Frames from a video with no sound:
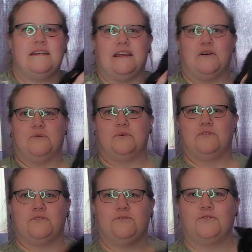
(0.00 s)
Now,
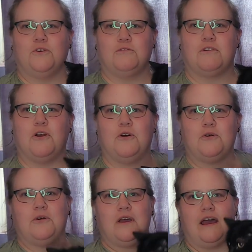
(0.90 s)
for
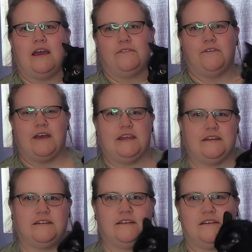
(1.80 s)
Rogue, I
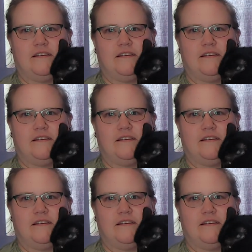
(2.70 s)
find